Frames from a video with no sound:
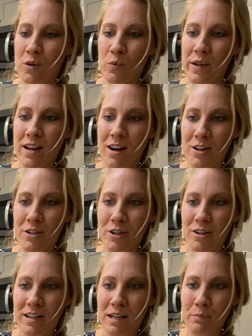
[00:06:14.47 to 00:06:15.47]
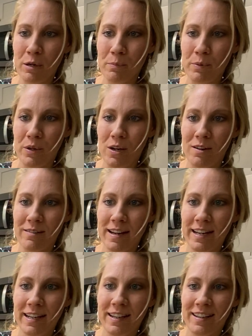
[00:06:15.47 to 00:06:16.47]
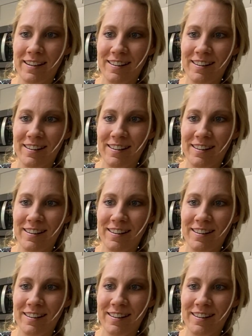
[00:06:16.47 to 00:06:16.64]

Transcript: we are turning purple already.